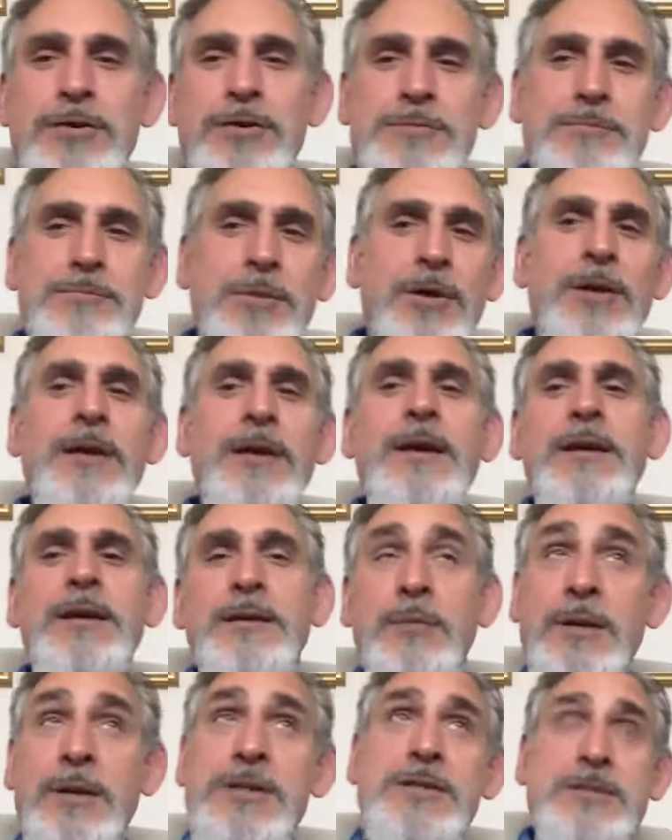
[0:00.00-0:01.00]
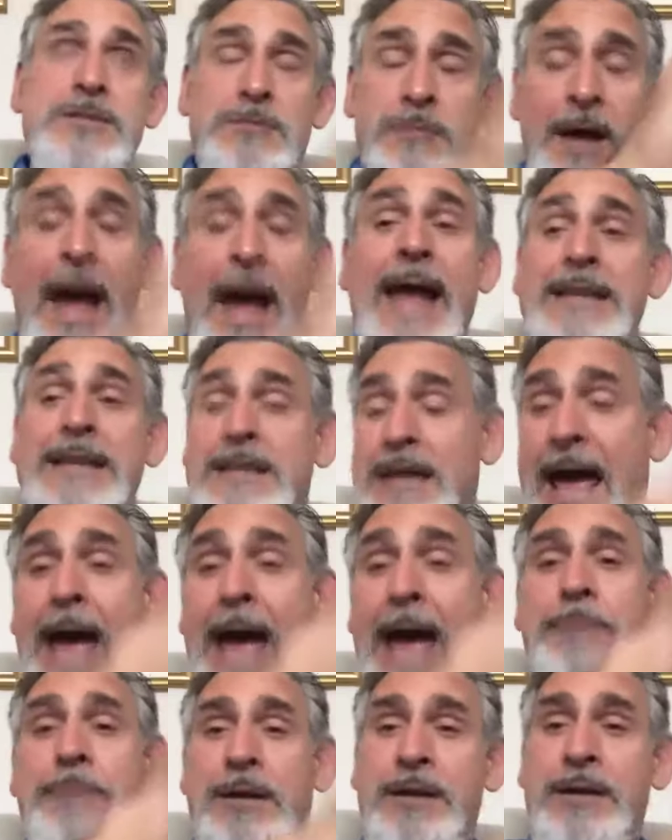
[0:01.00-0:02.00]
path, which had to
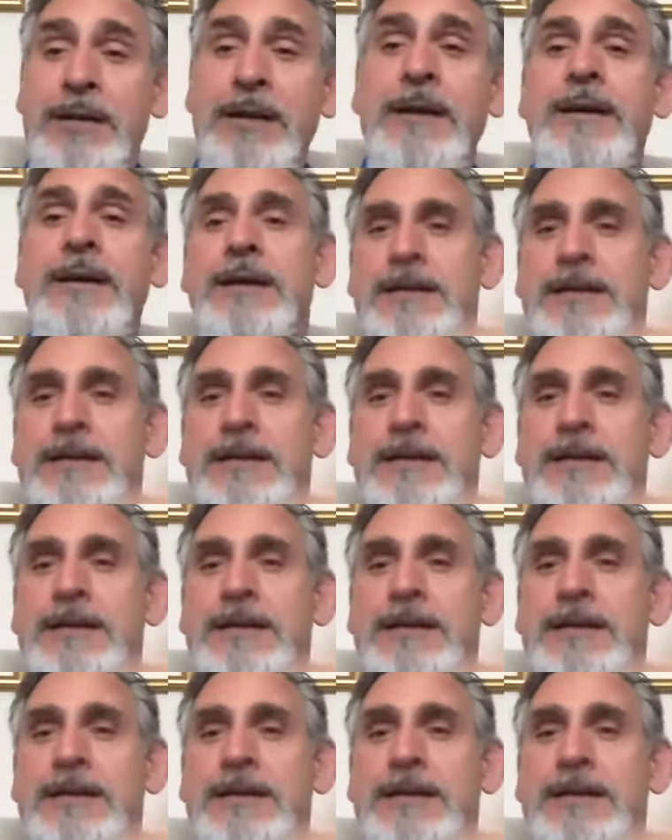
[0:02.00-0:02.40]
happen. It's